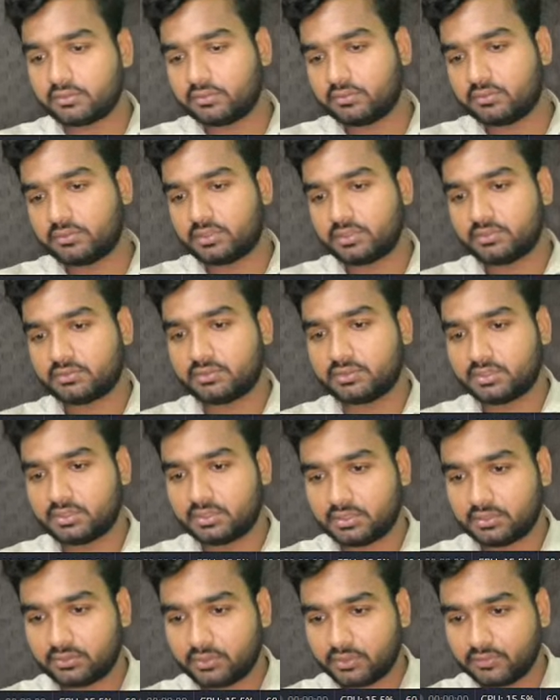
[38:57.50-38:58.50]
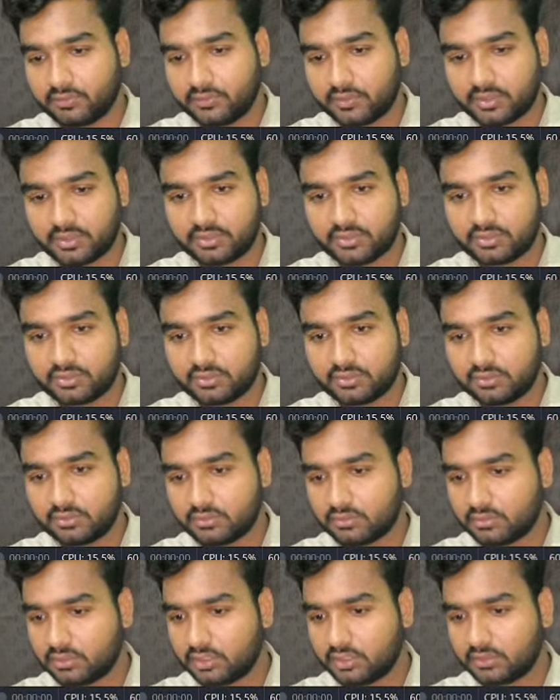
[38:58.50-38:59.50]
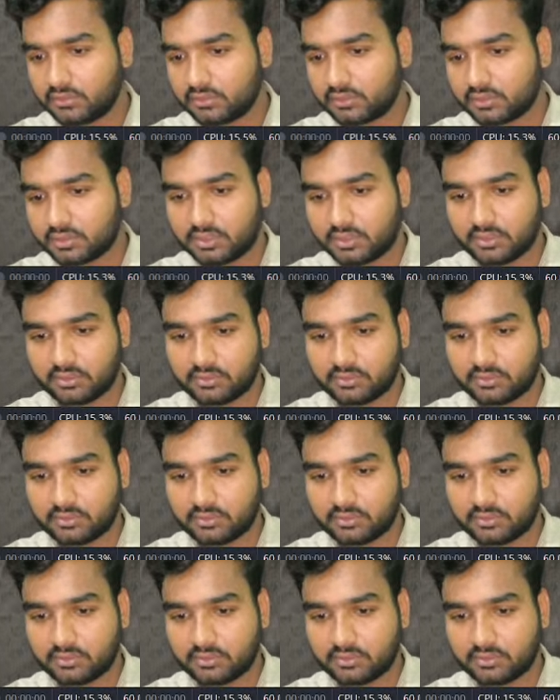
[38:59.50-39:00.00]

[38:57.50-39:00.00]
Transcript: What is the notification? Okay, is that clear?